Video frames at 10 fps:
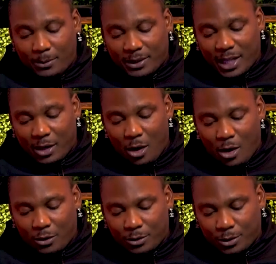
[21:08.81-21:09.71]
going to take
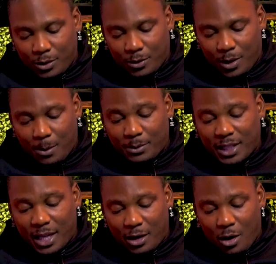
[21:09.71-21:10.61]
Cardinals, though. I'm going to
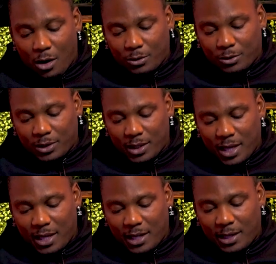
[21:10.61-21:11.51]
take Cardinals in
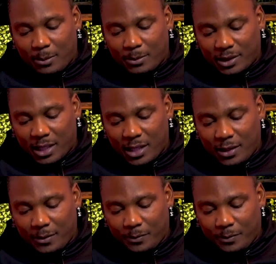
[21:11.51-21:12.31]
that, and I'm going to take